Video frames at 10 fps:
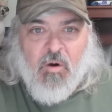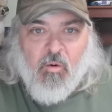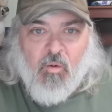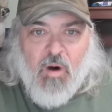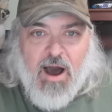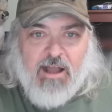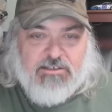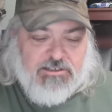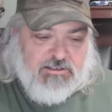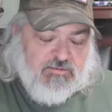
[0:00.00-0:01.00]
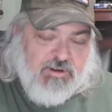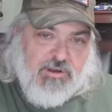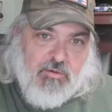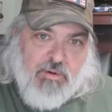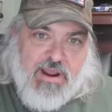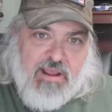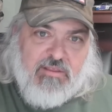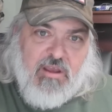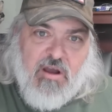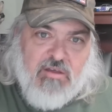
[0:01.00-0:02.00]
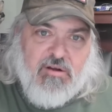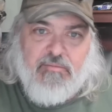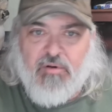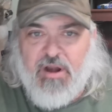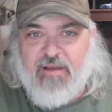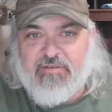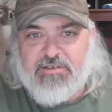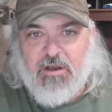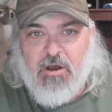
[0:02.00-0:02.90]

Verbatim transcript: Watch when you read the other briefs.